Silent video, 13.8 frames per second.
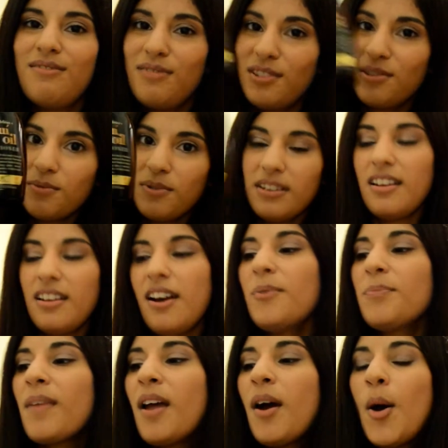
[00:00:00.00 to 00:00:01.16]
this one now,
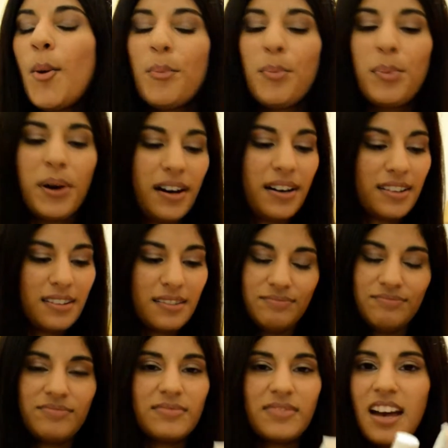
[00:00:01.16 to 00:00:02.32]
but
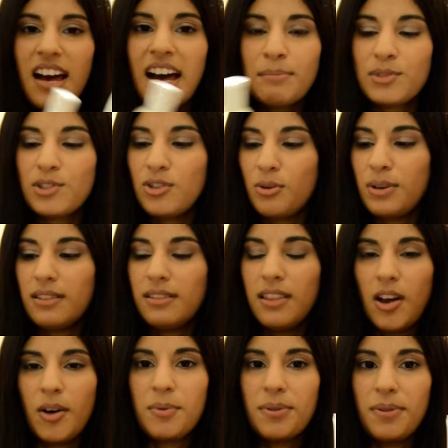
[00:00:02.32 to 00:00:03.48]
I'm so in
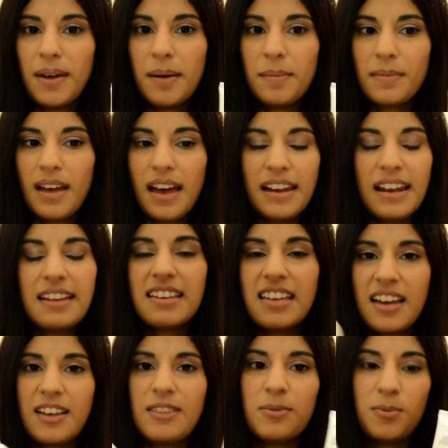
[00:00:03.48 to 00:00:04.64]
love with them and I
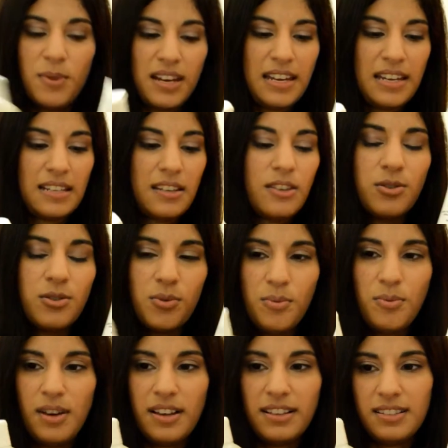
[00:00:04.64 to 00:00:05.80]
can't wait to
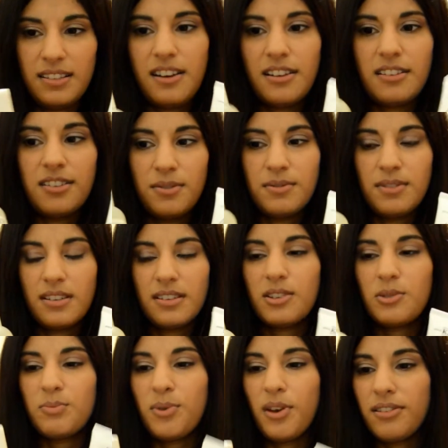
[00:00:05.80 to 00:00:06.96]
start using
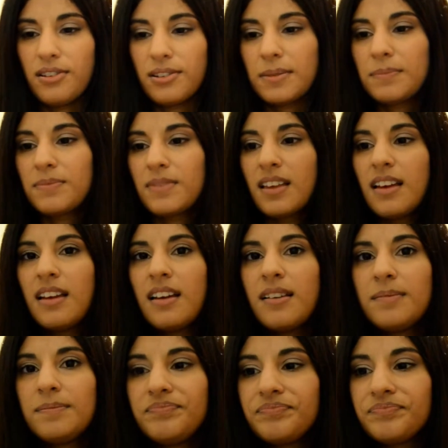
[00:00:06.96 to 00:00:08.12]
this
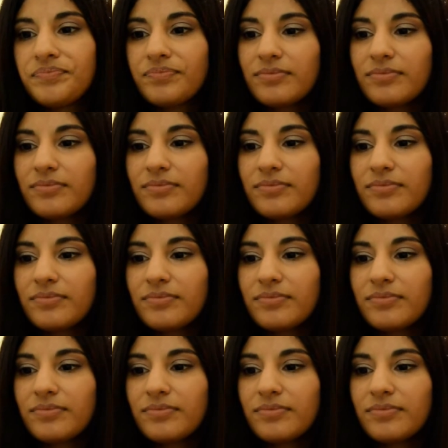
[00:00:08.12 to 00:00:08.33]
product.